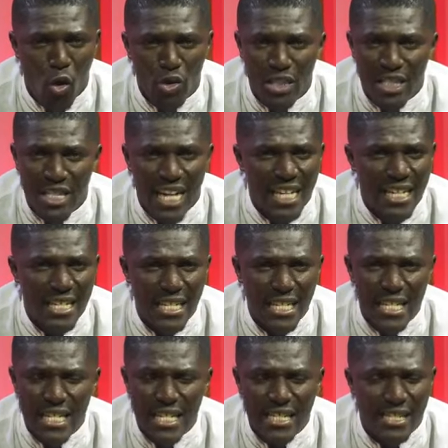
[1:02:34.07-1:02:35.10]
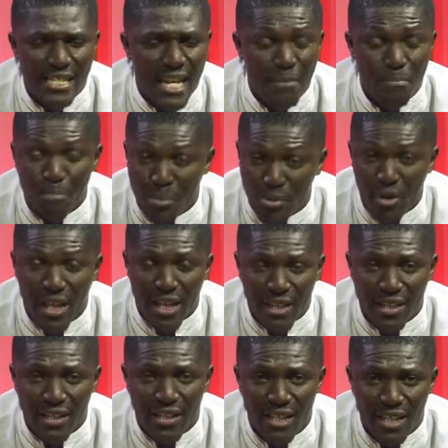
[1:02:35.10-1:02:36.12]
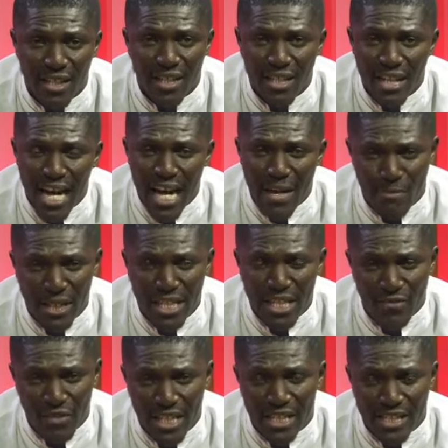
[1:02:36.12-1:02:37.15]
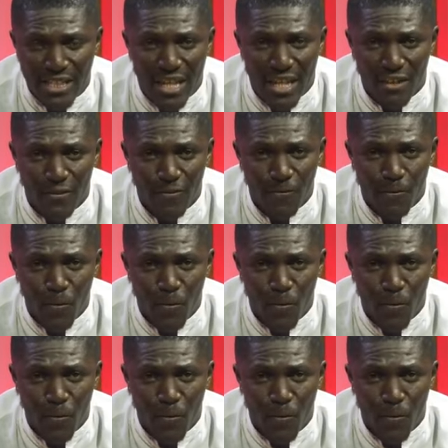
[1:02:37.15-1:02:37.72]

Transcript: on their knees and pray, I believe it is now.